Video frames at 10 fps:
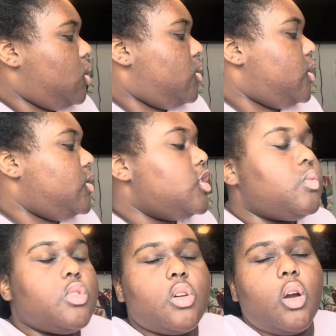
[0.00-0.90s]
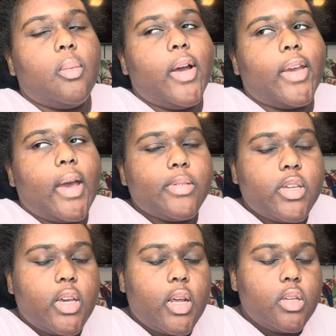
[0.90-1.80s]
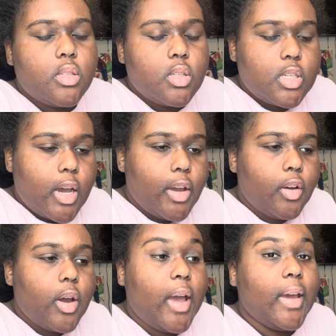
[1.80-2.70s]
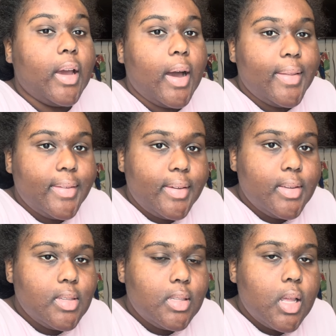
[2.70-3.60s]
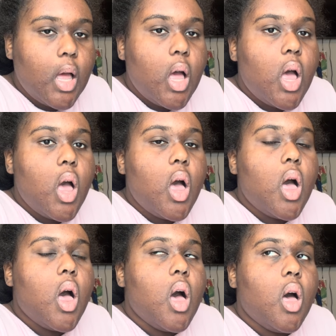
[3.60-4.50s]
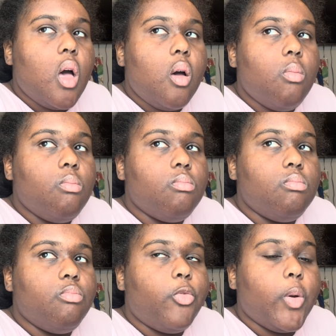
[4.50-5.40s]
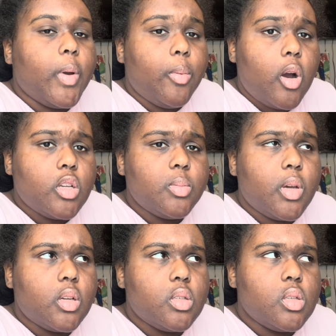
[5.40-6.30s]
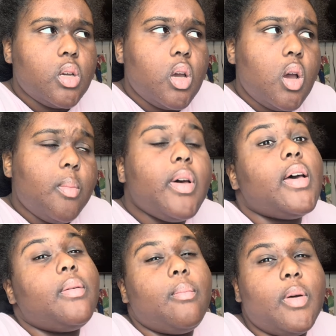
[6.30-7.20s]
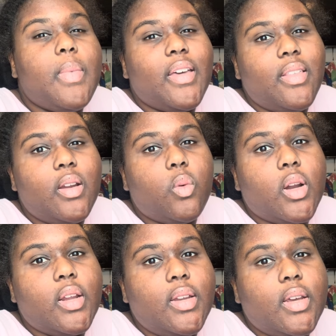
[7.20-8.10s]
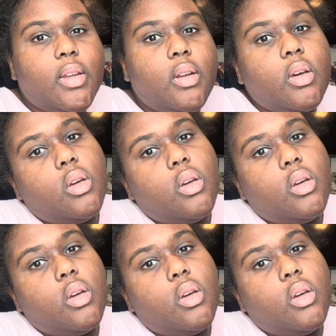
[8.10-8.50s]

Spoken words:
Then these ones are by Captain Canine Attire. I had gotten these for my prospects, but by then when I did